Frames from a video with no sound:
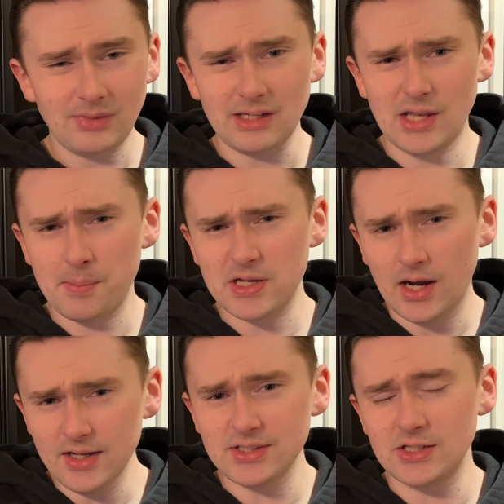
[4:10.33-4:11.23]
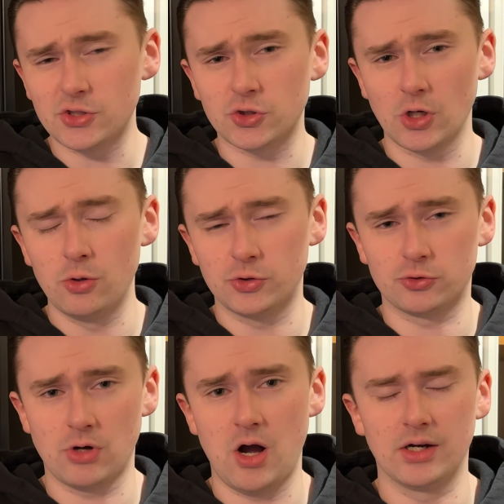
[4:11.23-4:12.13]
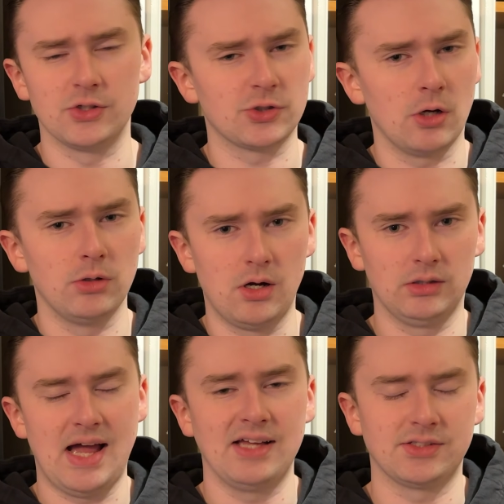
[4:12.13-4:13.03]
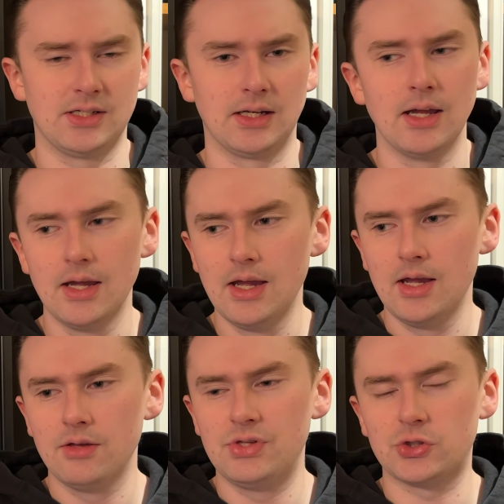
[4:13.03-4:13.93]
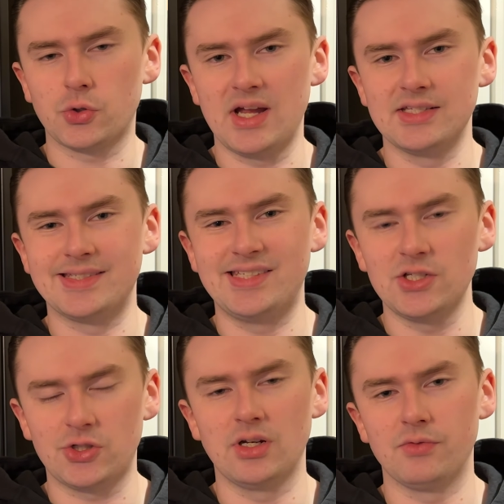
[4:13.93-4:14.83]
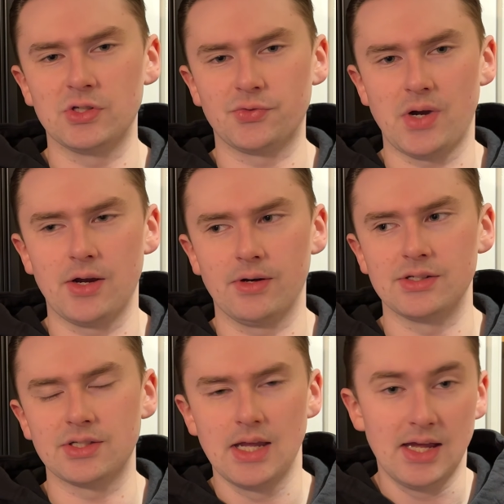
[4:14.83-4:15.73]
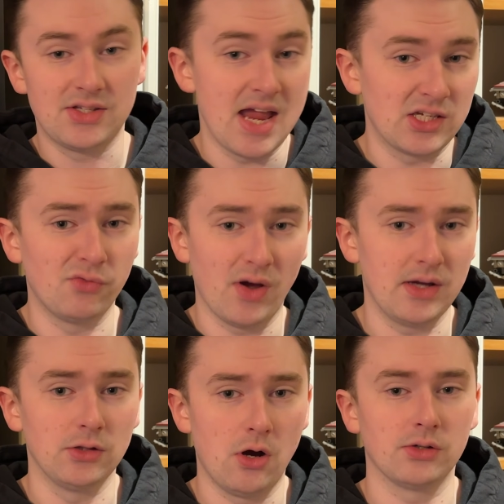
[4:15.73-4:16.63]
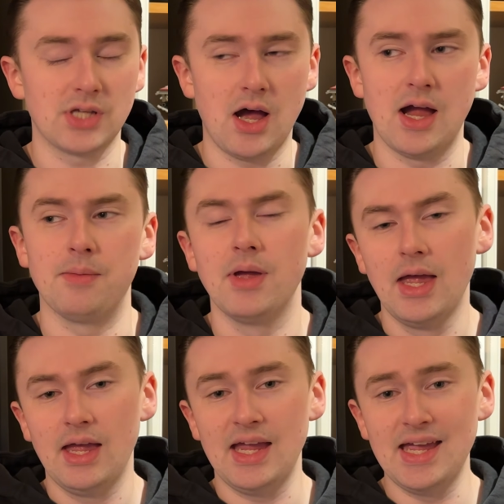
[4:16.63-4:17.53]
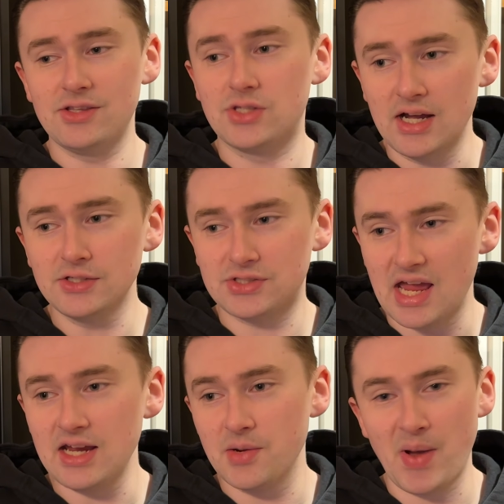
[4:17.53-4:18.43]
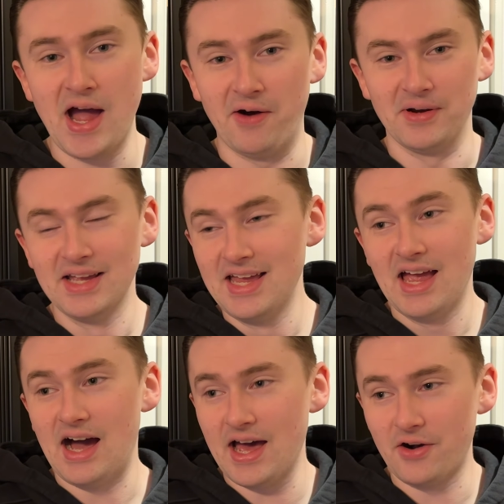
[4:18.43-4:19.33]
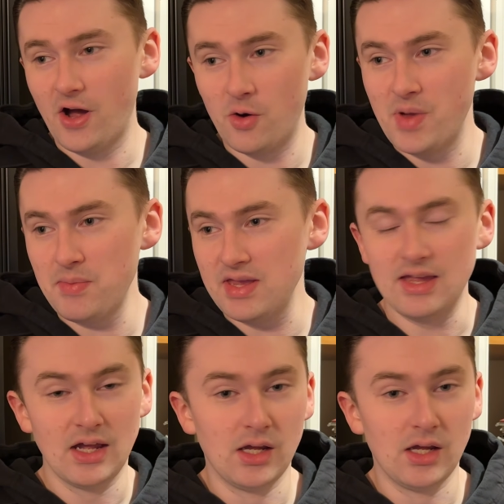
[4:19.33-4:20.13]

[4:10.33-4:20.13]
Now, because it is so strong and so long-lasting, the transition of this fragrance takes a very long time. It does take about, I don't know, maybe